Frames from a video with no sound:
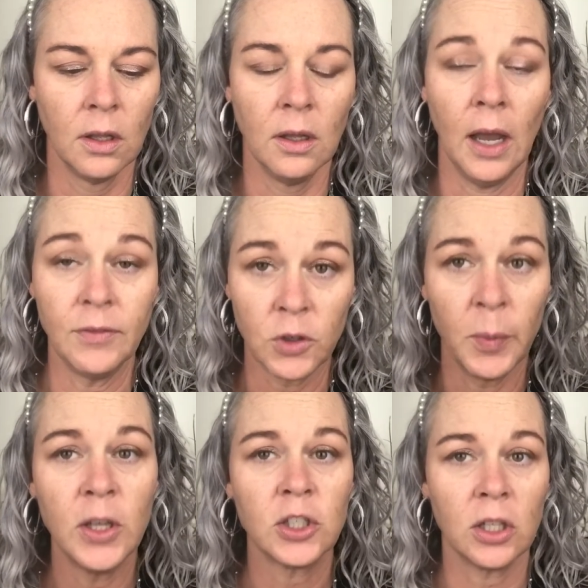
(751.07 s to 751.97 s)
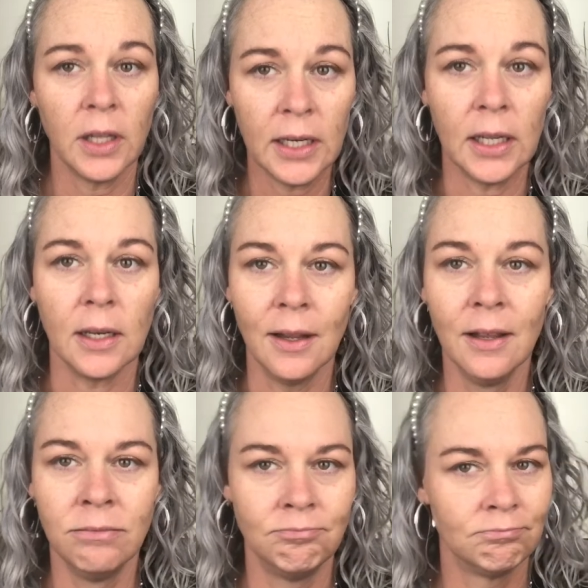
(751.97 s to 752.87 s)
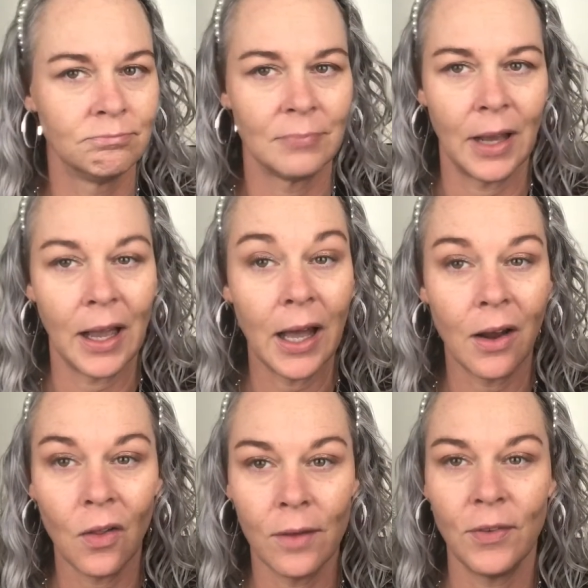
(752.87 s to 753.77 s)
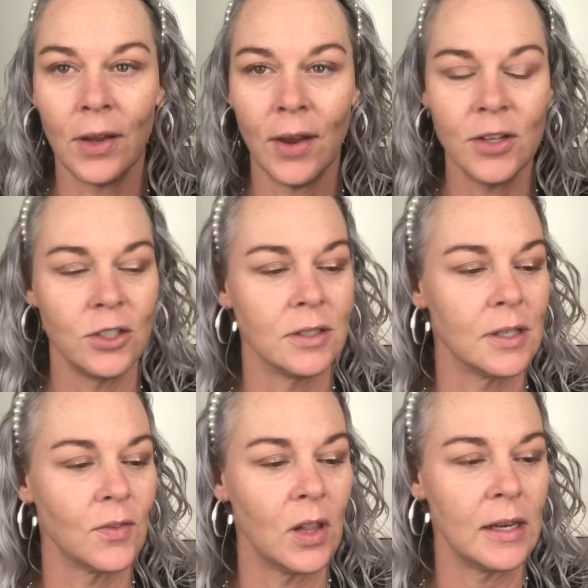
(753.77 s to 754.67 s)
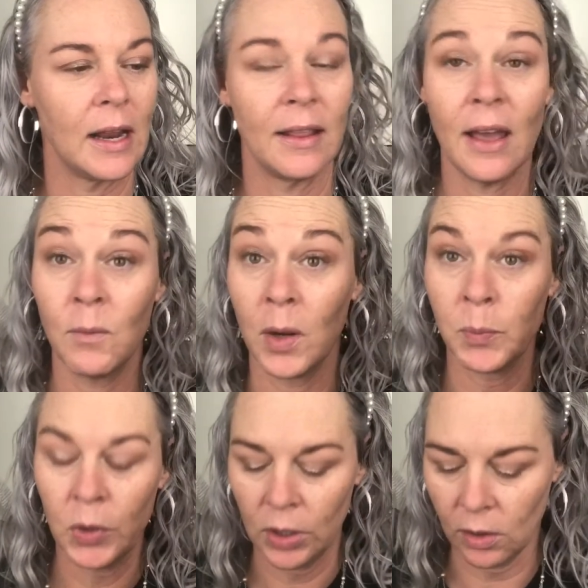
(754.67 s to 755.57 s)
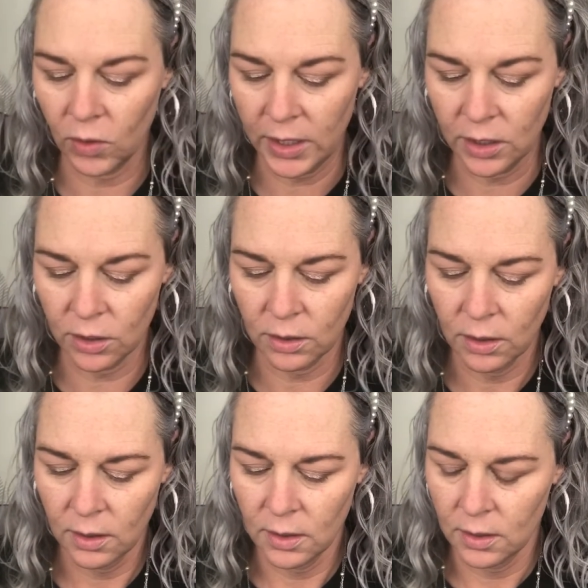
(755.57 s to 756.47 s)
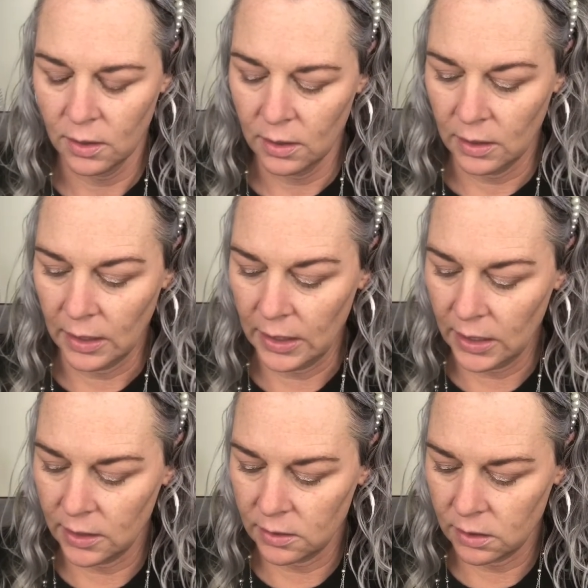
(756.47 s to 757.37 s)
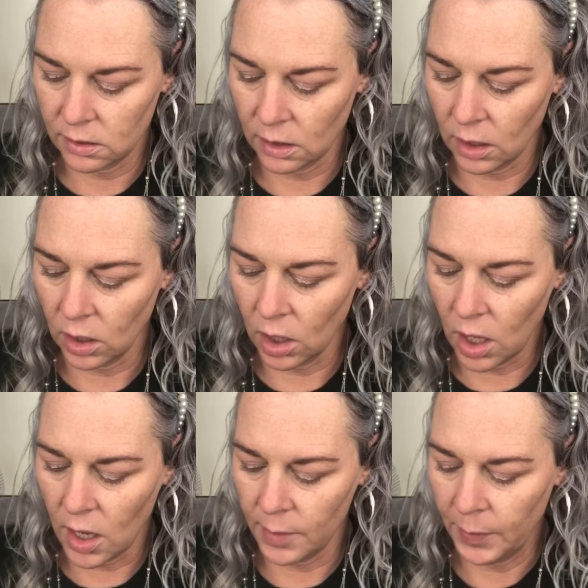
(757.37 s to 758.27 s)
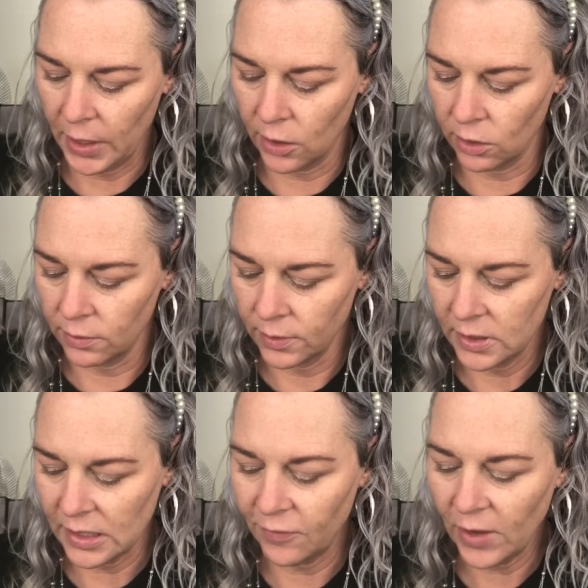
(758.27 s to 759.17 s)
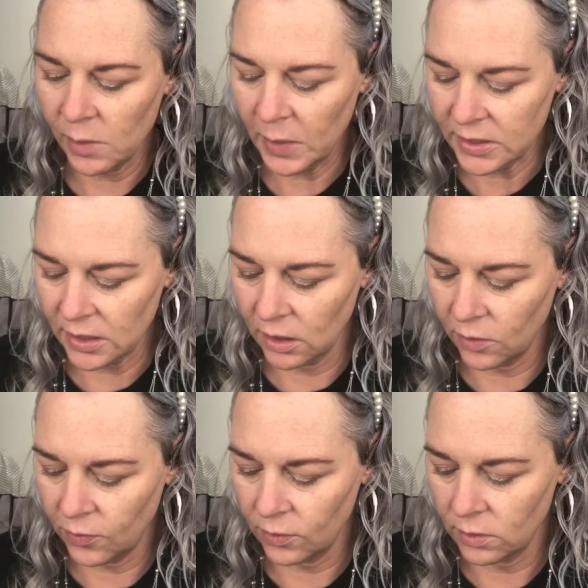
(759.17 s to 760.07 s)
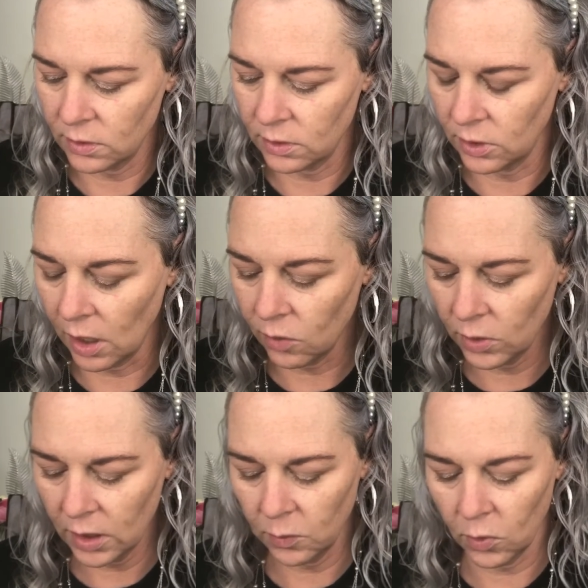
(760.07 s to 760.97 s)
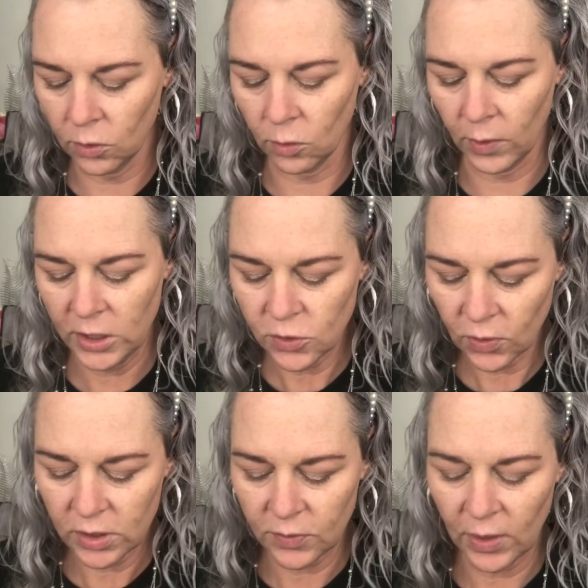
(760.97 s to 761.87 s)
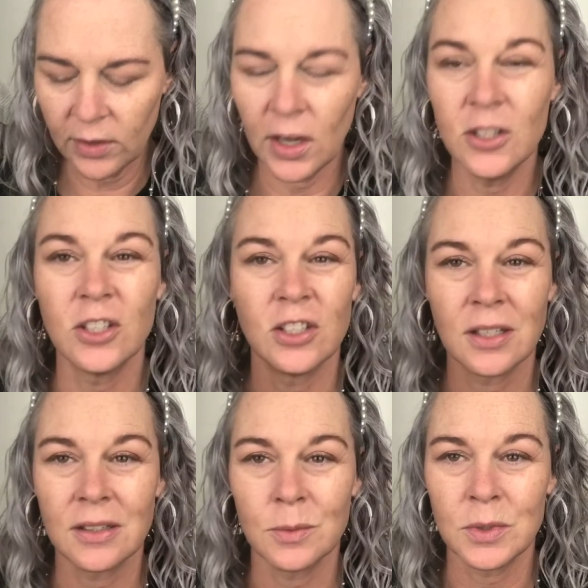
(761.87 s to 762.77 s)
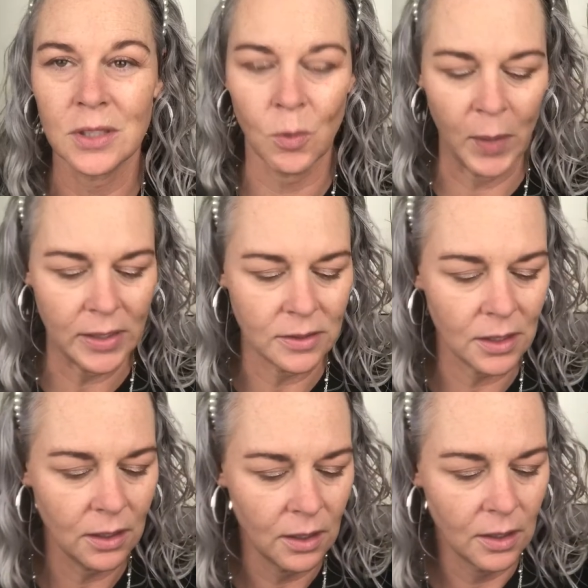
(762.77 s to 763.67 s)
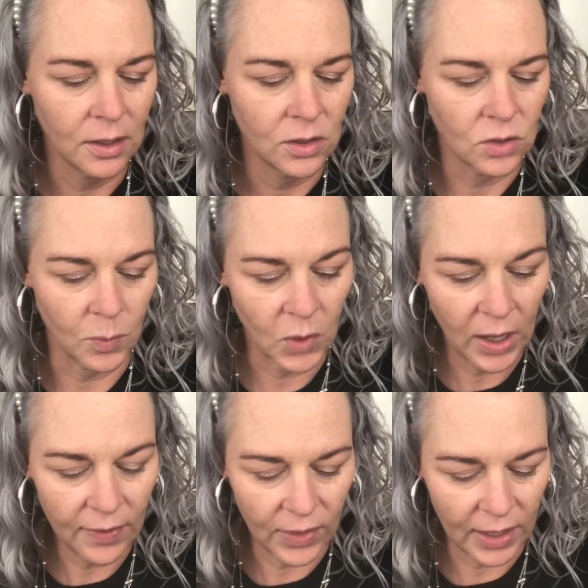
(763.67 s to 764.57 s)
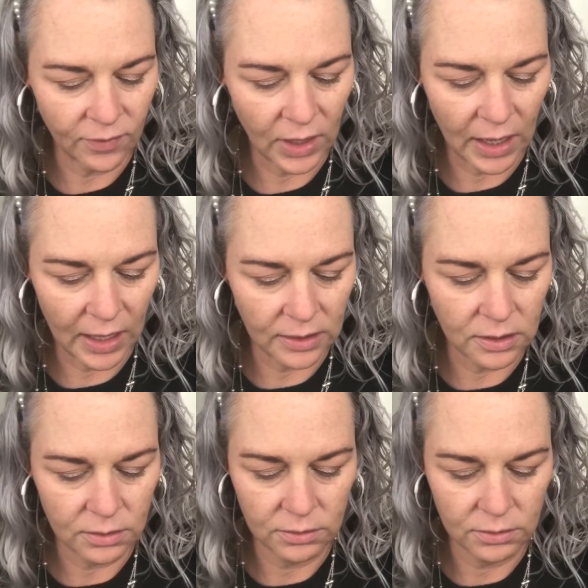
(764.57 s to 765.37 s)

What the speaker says: after much cleaning, I got all the foundation and stuff cleaned out of that one and put it on here. And it's a lot better. Because I found myself not really wanting to reach for this foundation just because it was so messy. So, I'm glad that I've got